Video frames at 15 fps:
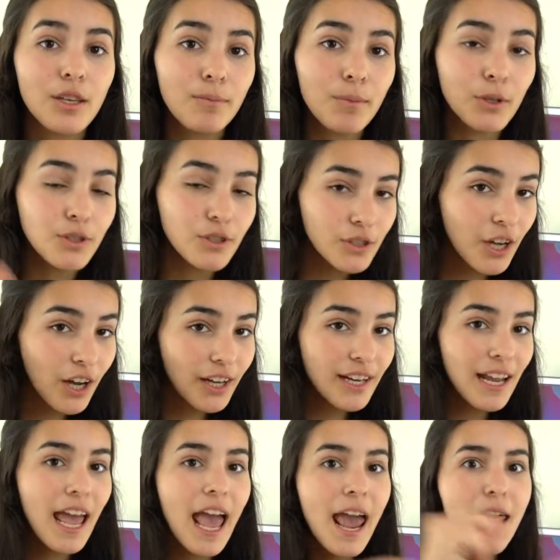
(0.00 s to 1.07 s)
put
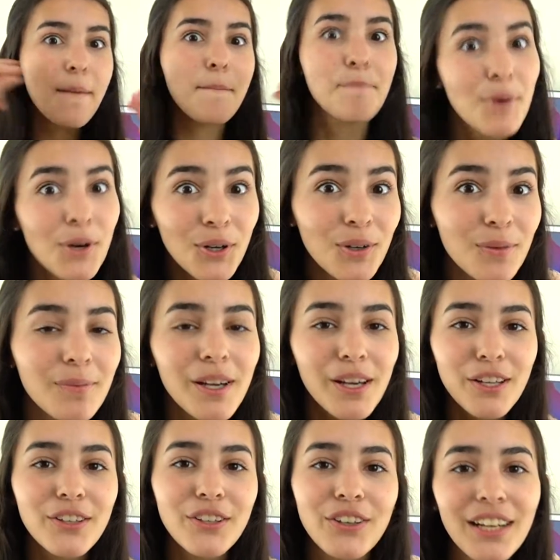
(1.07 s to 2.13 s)
done, and boom,
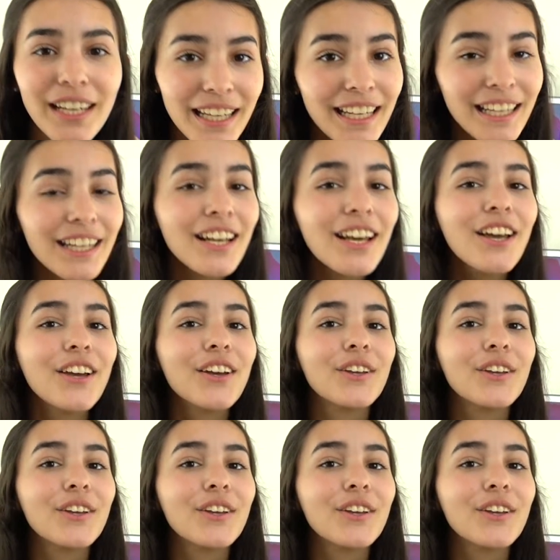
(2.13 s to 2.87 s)
you're in